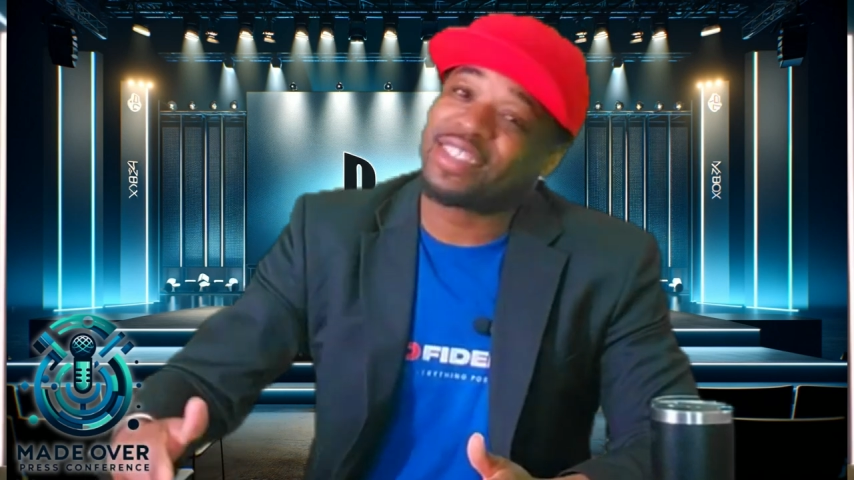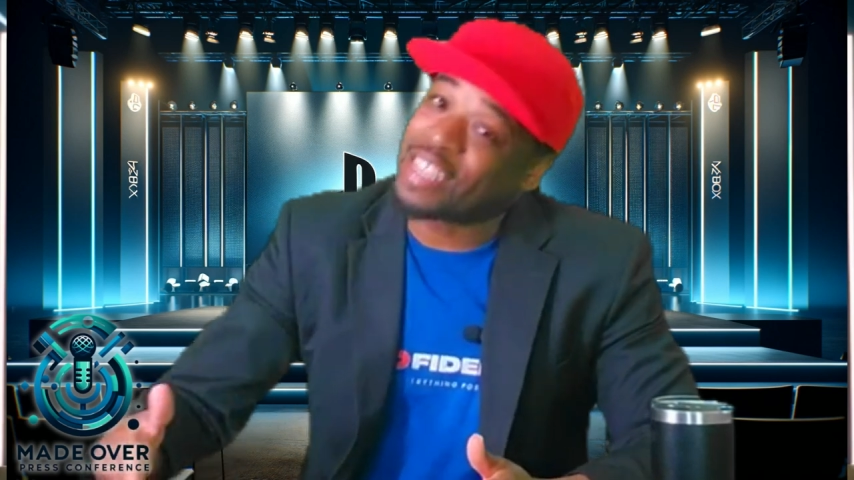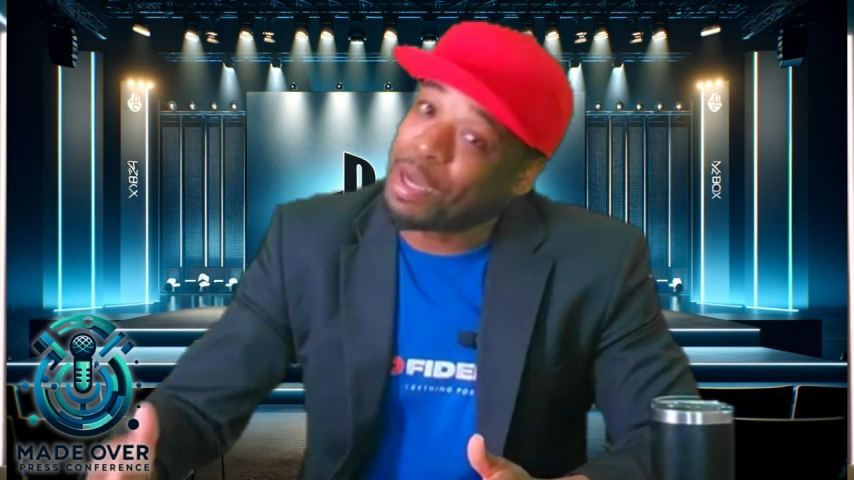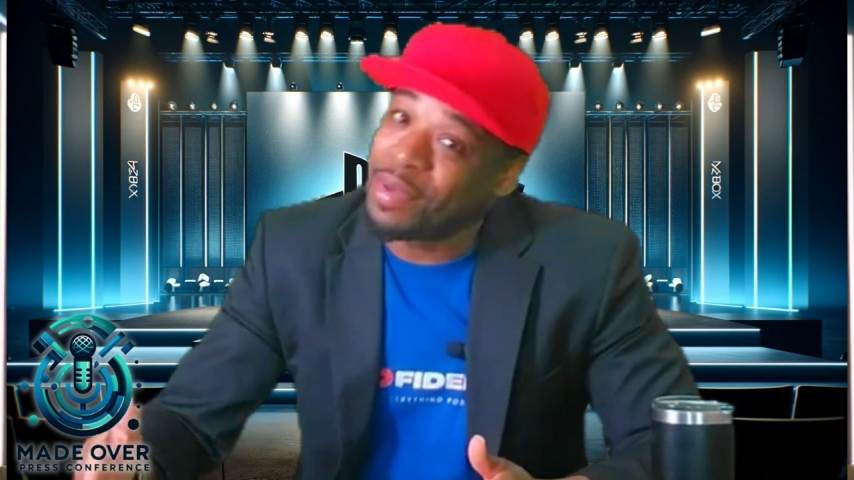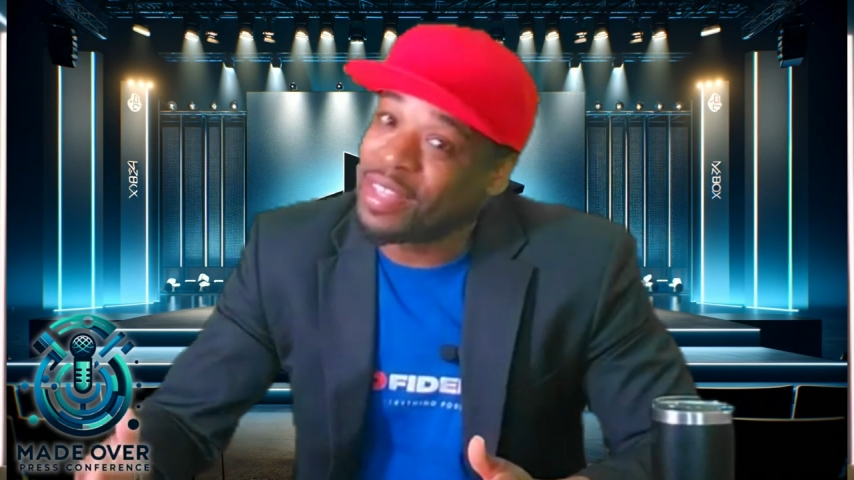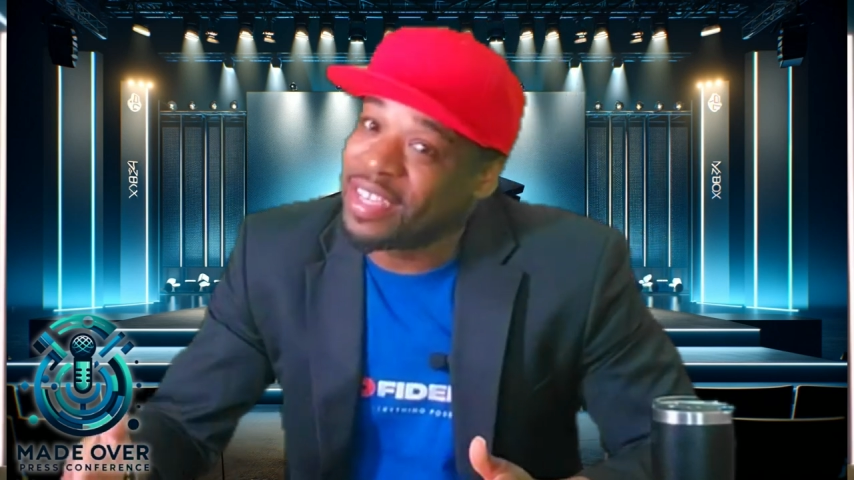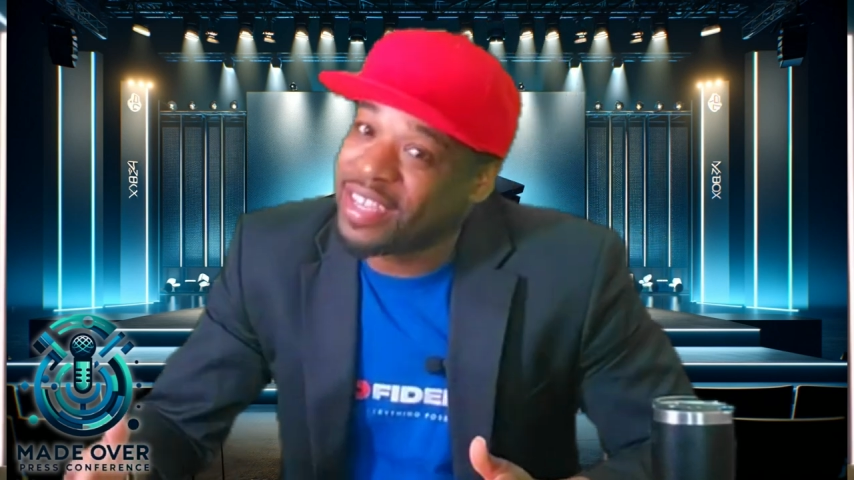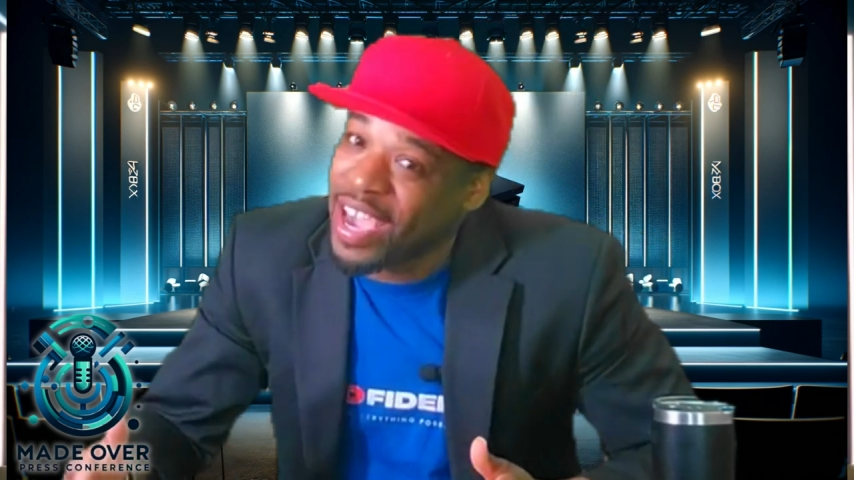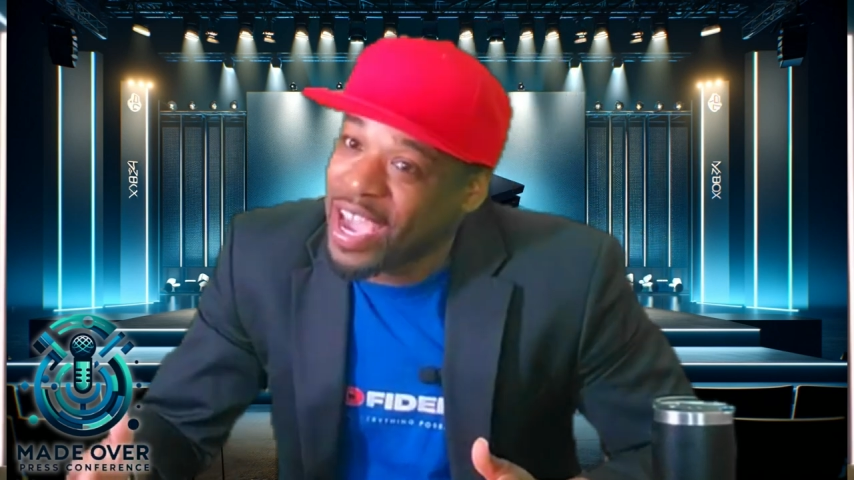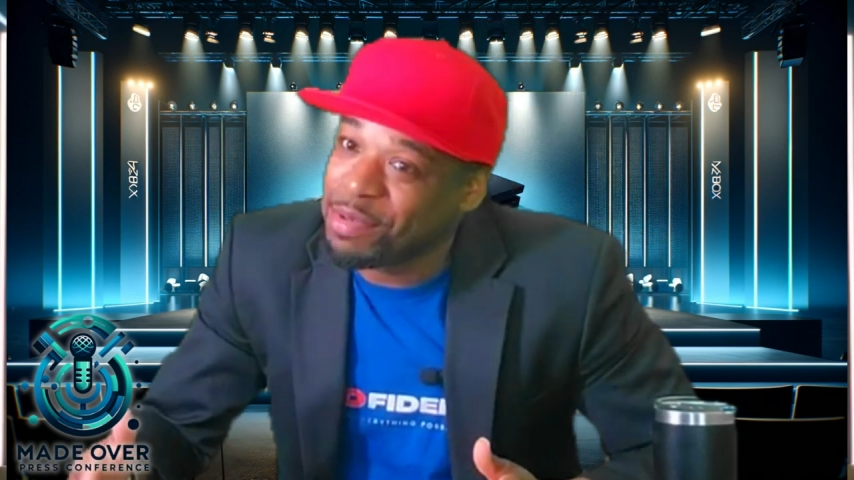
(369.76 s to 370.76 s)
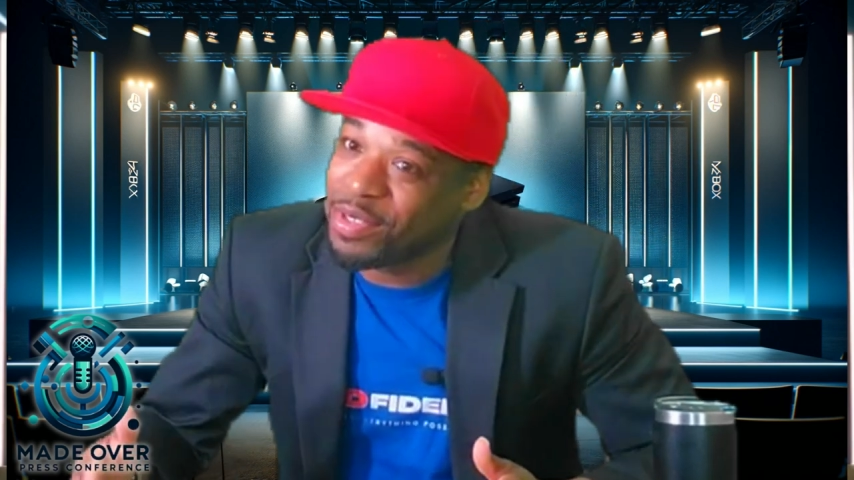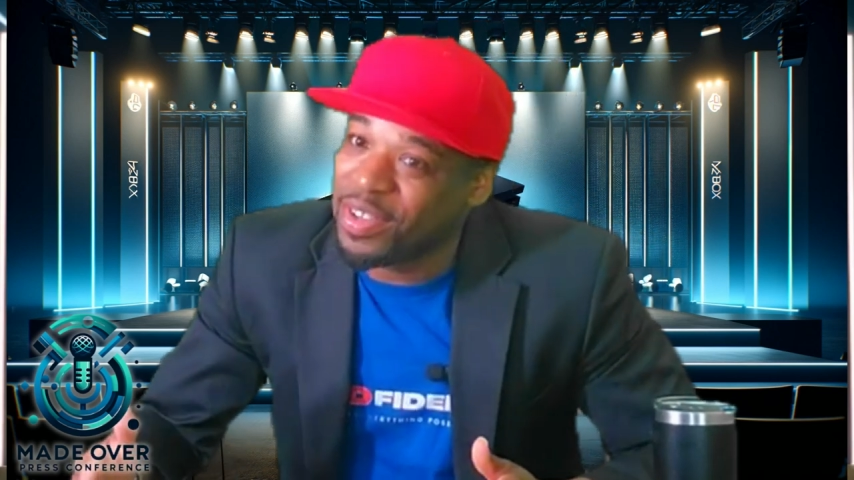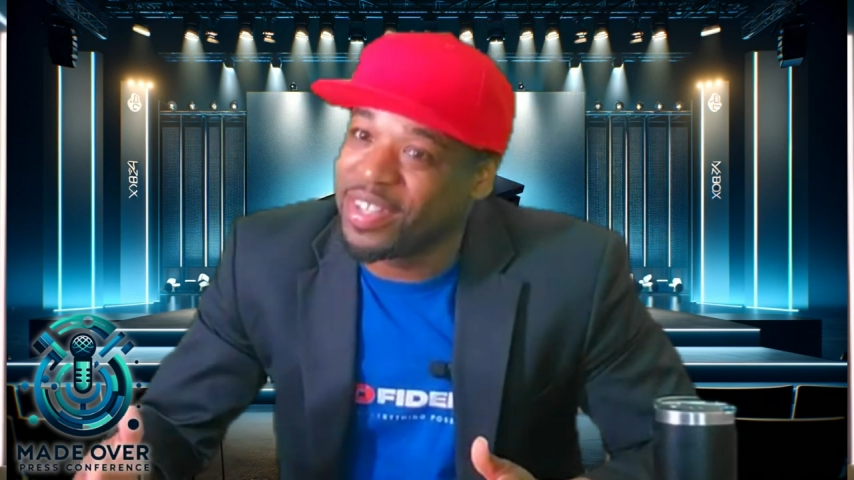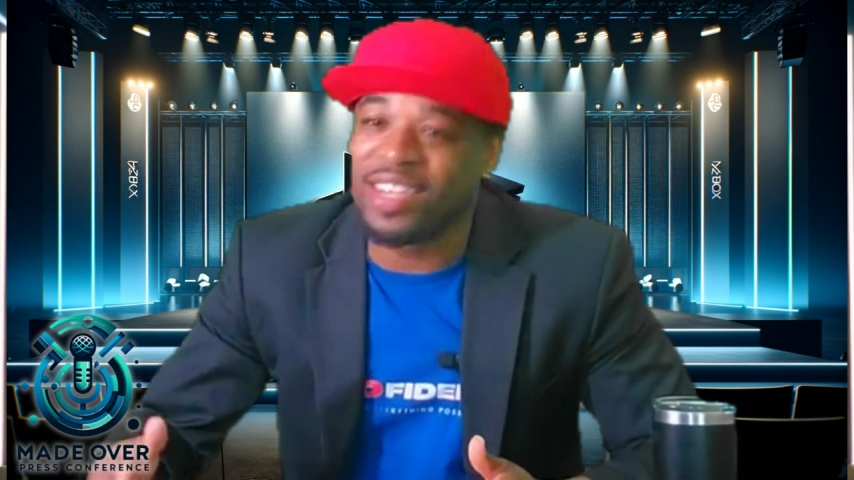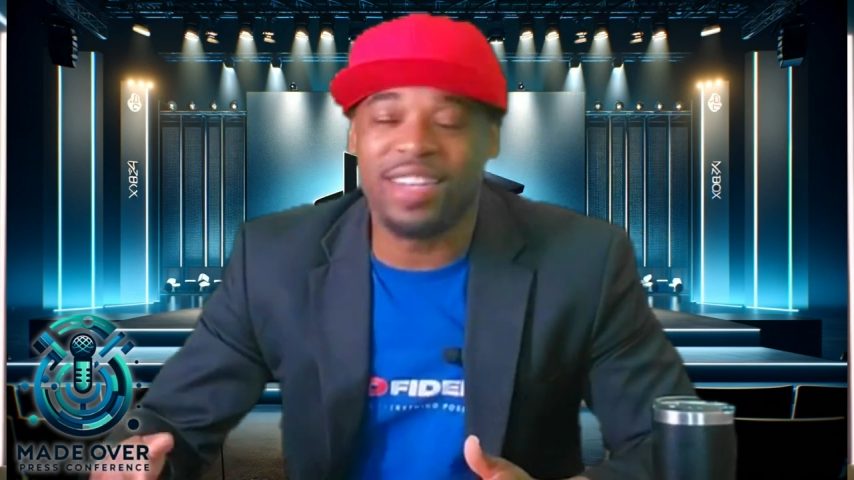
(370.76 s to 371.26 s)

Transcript: some of the games on